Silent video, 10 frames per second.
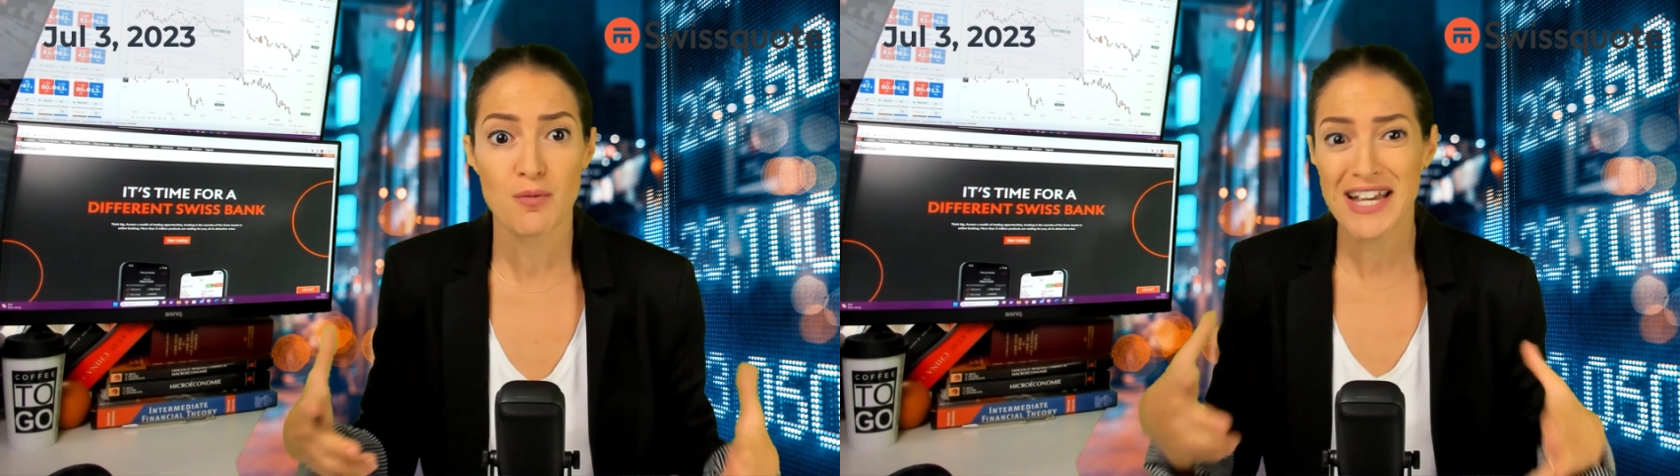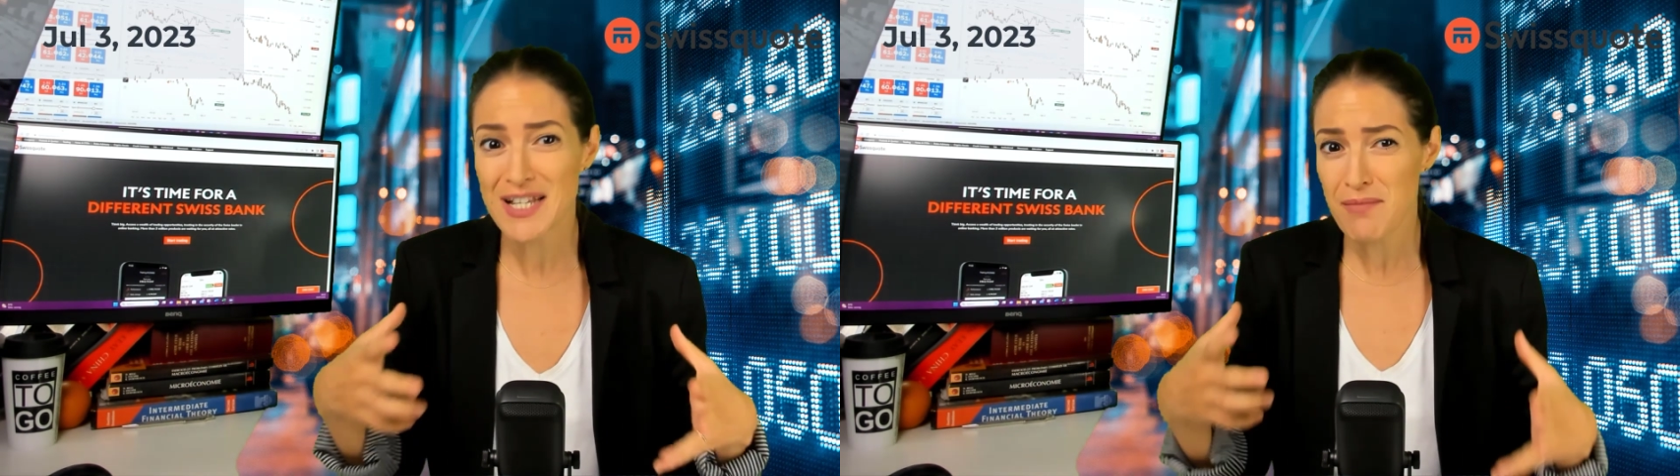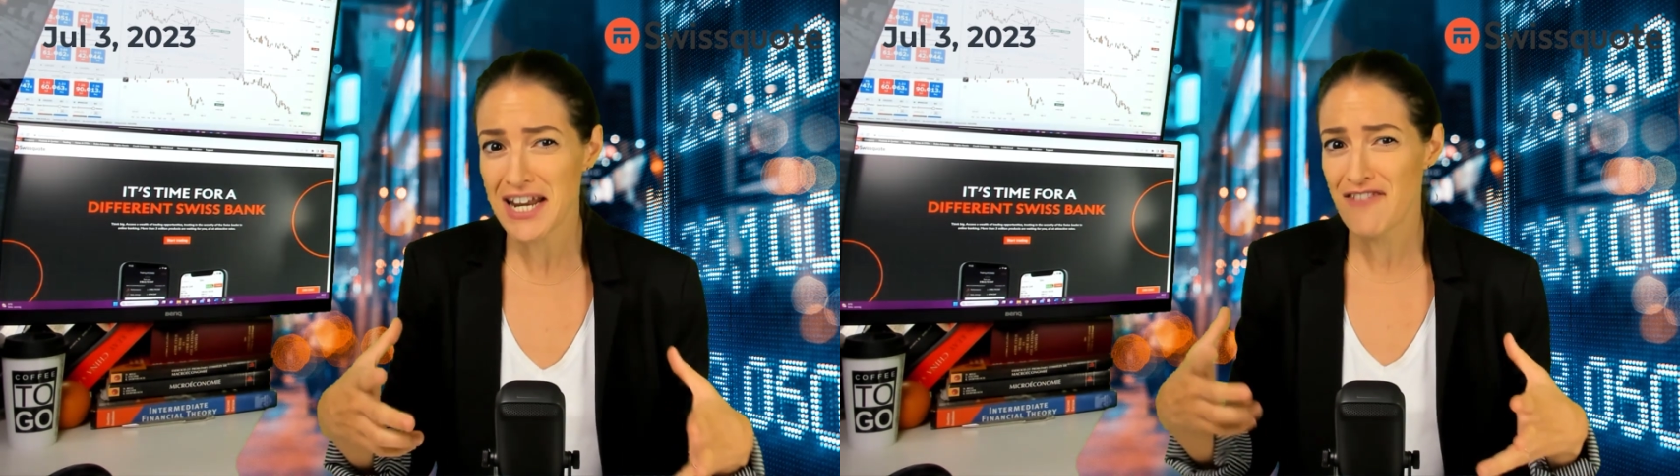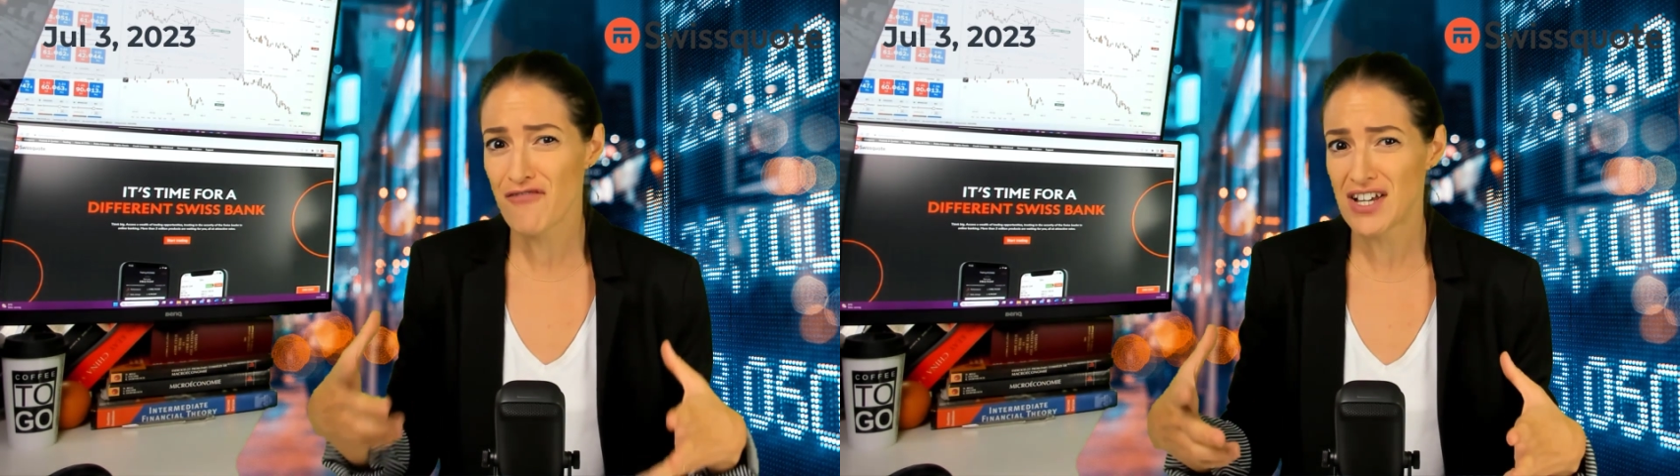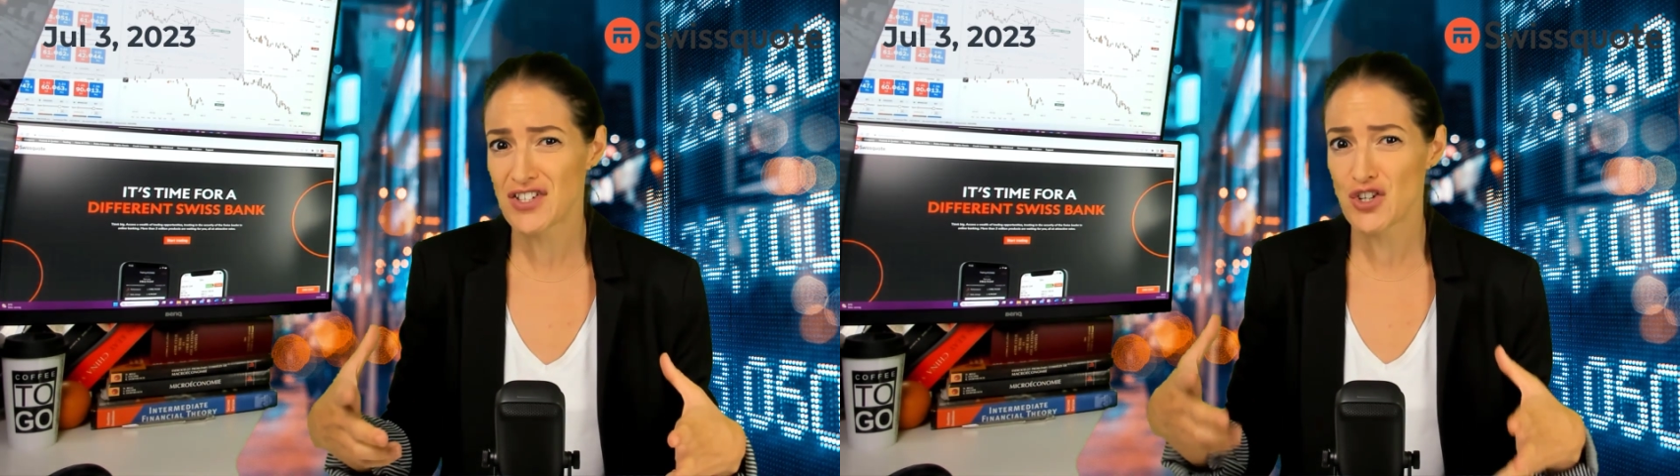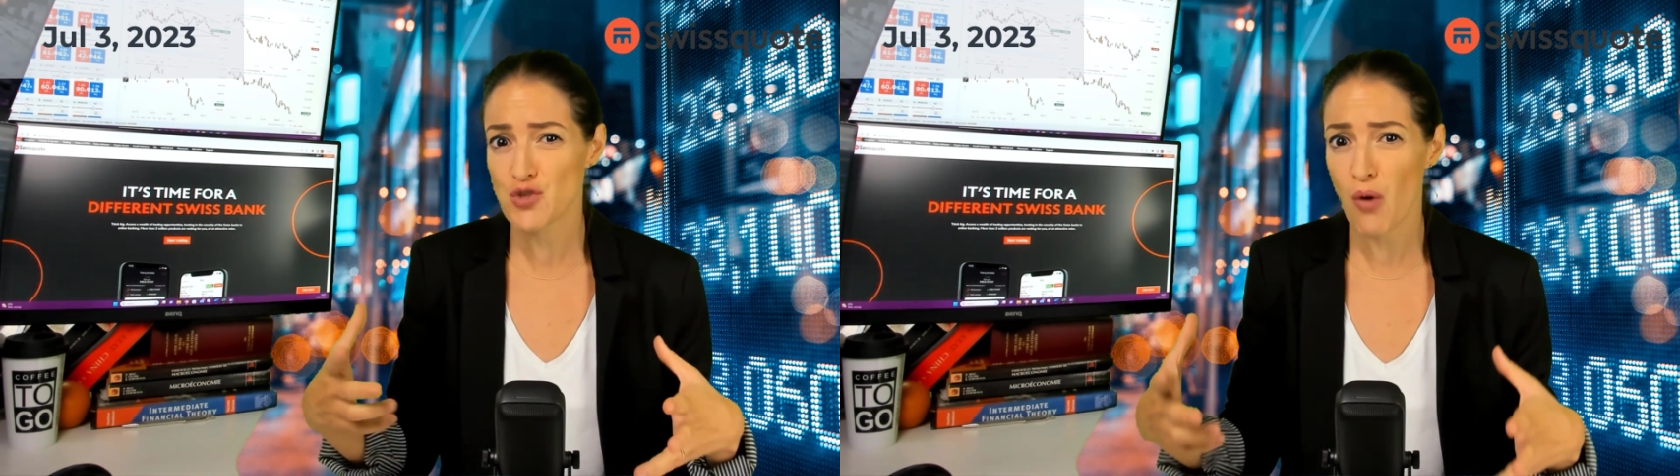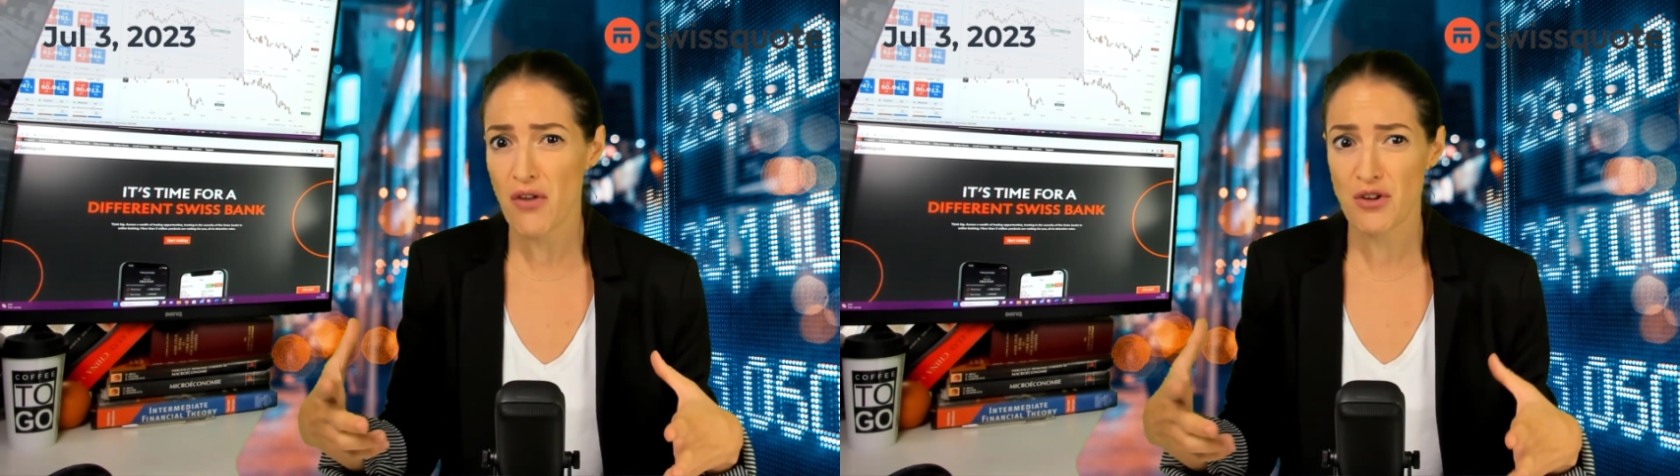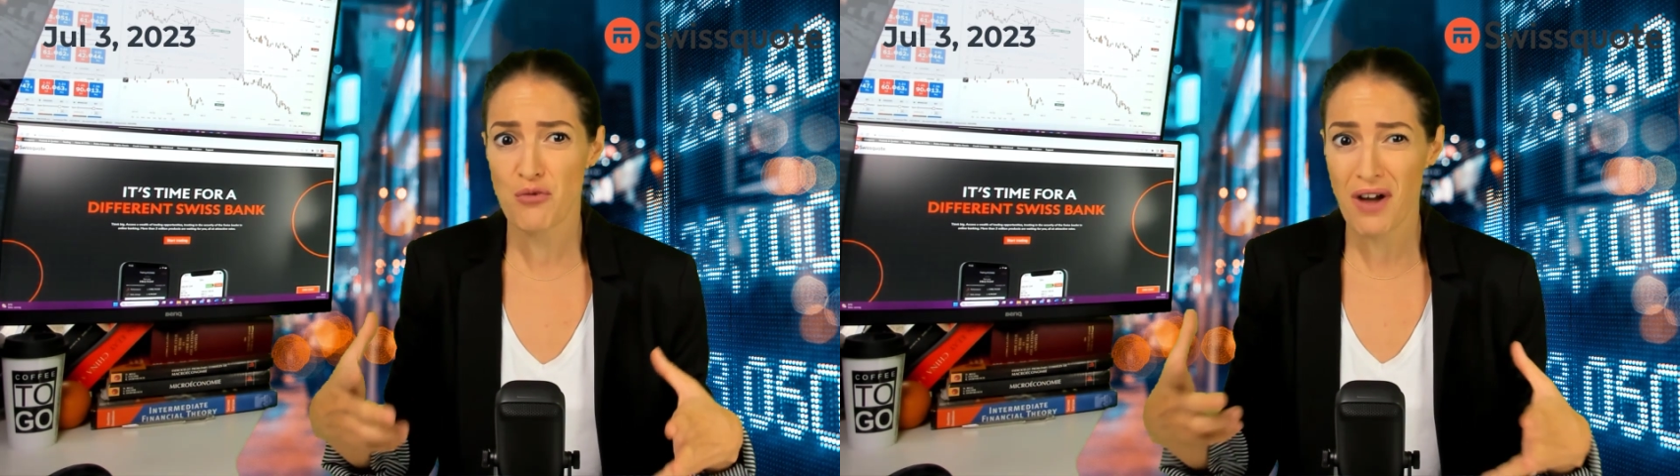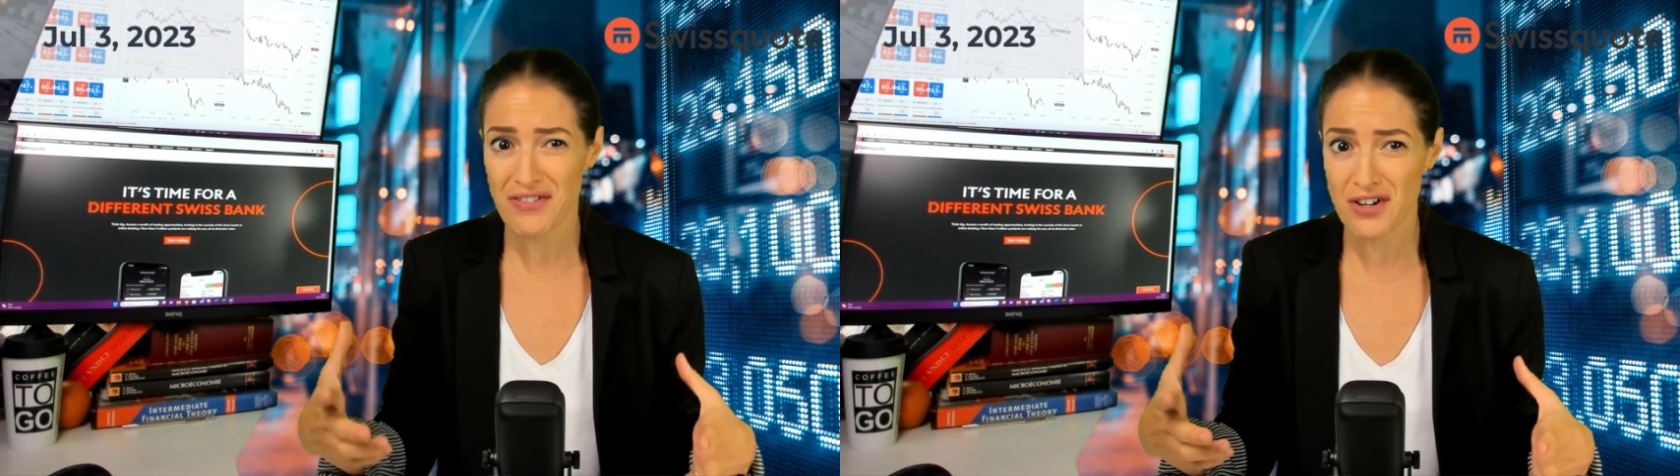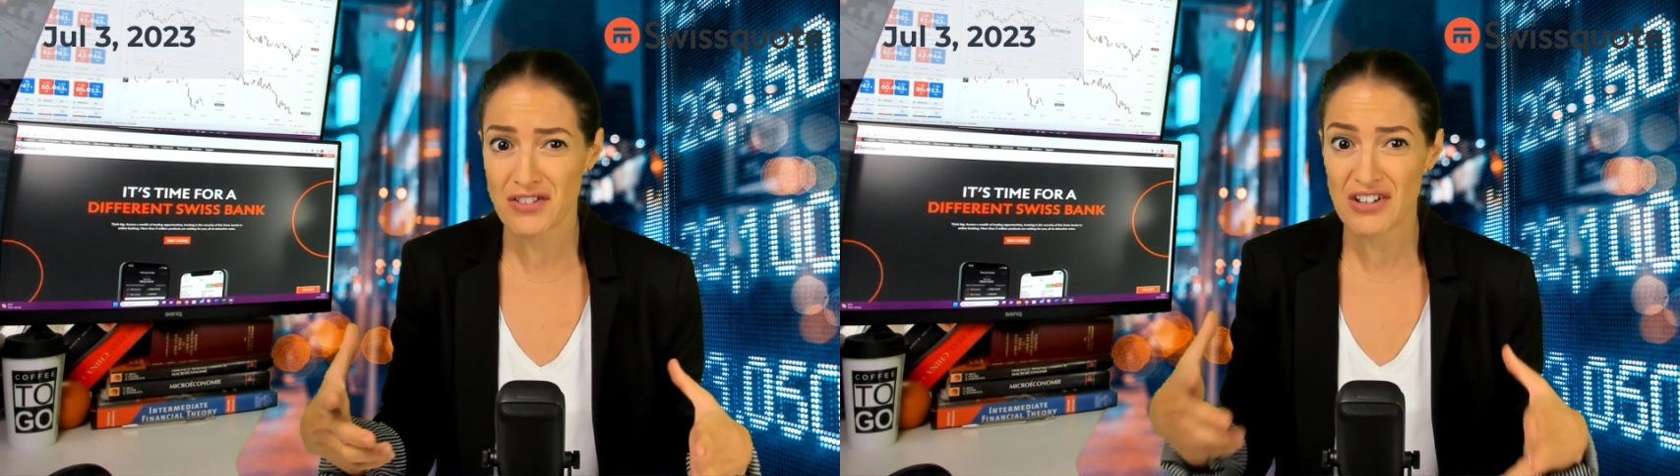makes many investors wonder
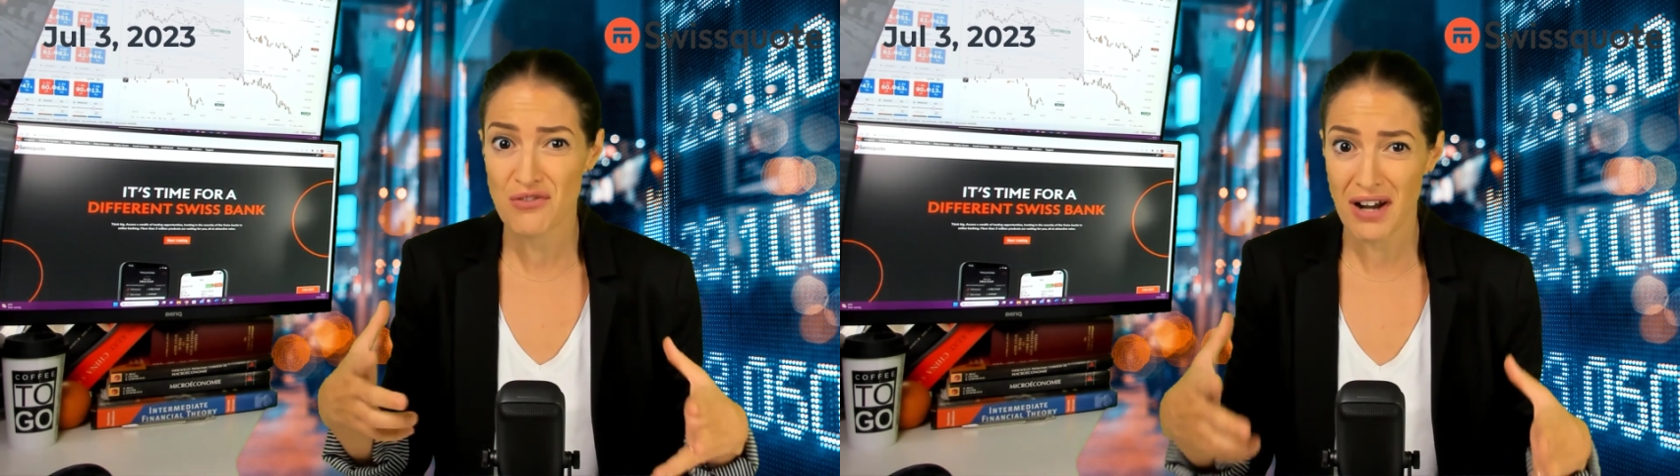whether the